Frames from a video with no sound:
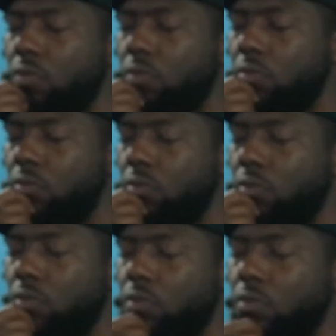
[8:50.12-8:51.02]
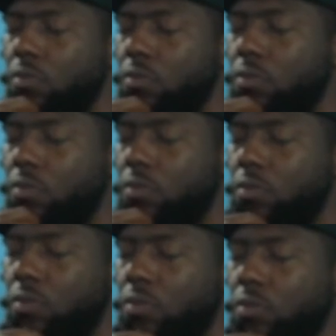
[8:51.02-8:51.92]

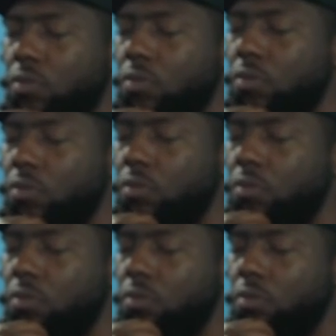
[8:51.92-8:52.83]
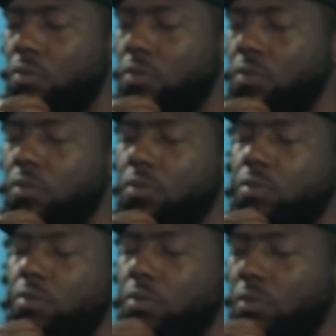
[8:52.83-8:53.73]

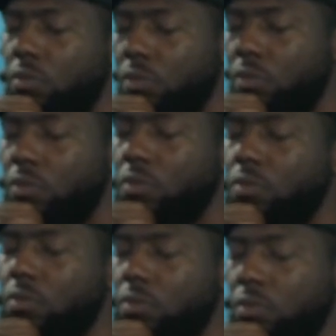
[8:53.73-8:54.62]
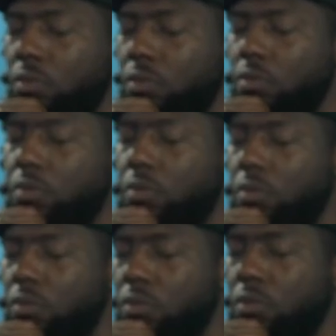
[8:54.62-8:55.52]

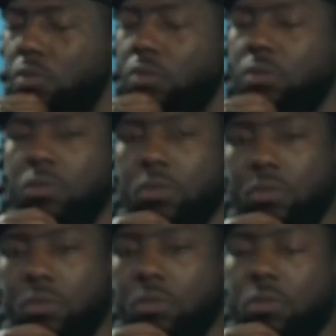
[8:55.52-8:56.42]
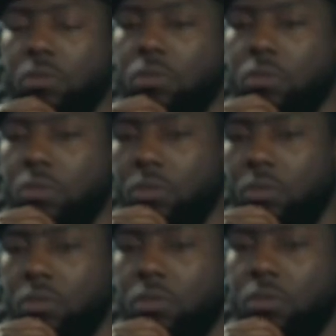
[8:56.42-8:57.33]

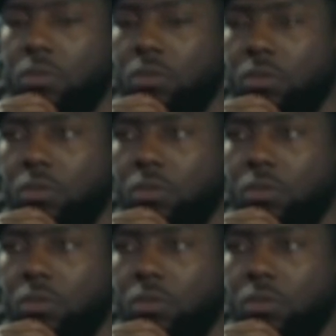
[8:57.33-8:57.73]
This person isn't speaking.